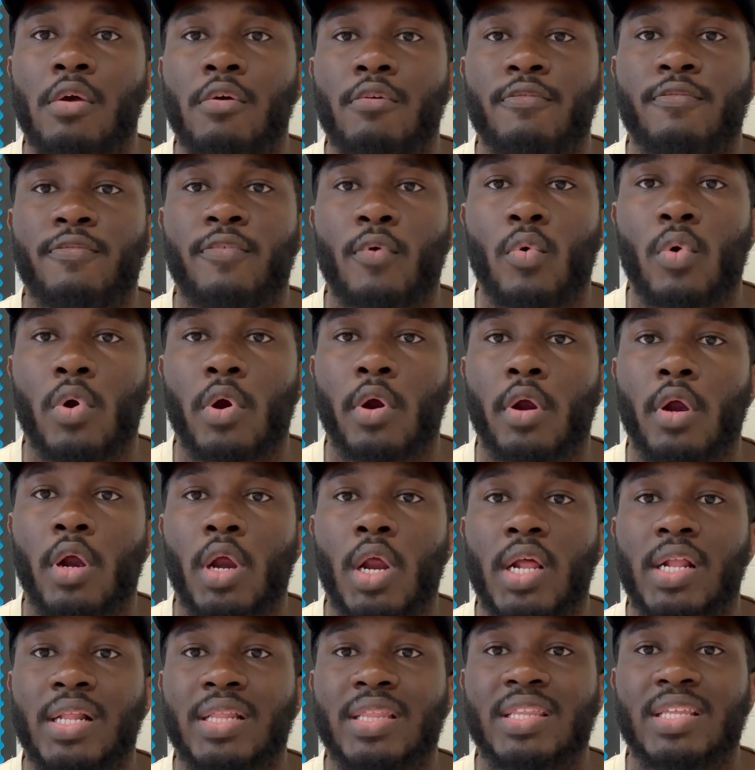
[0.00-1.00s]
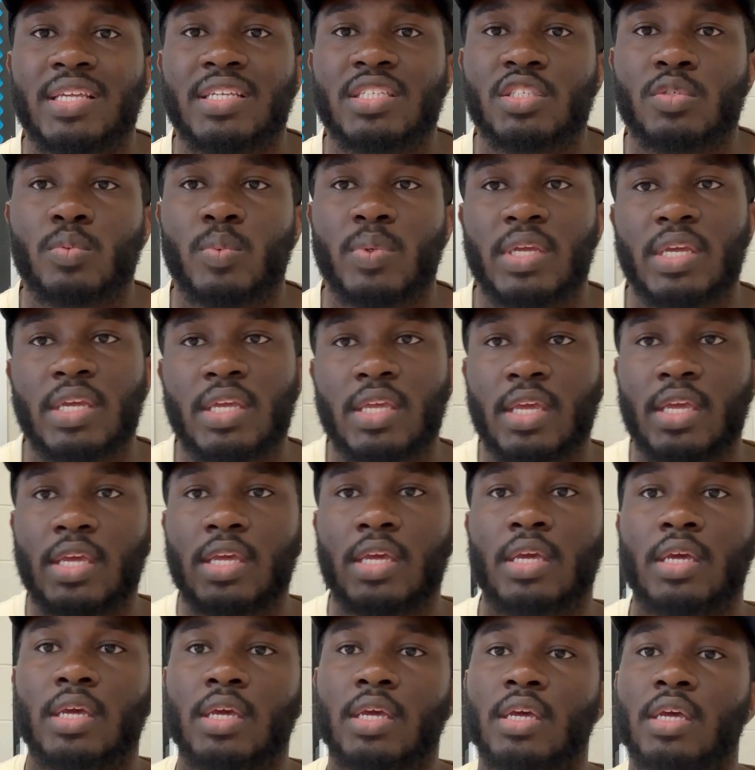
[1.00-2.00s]
for this week
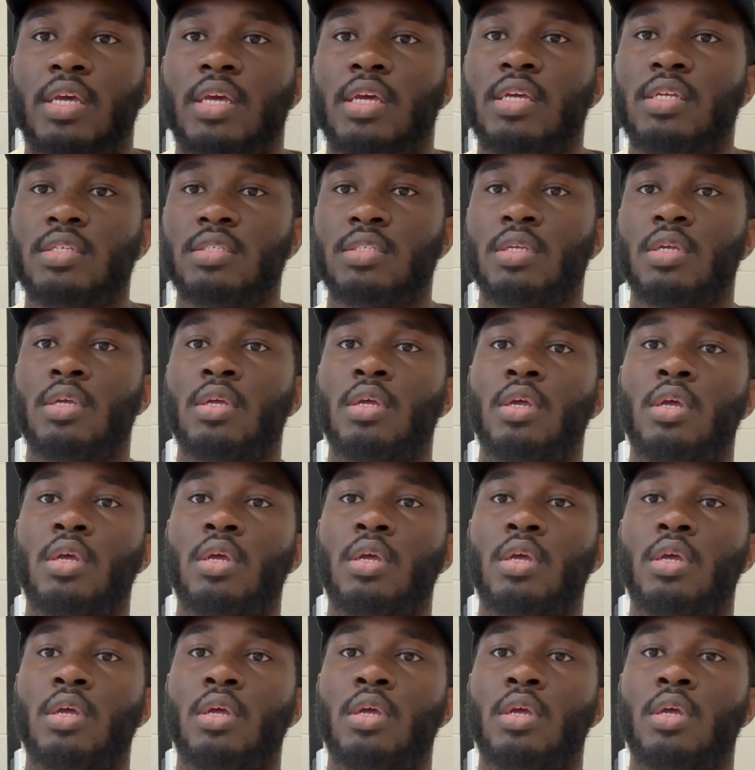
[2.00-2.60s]
is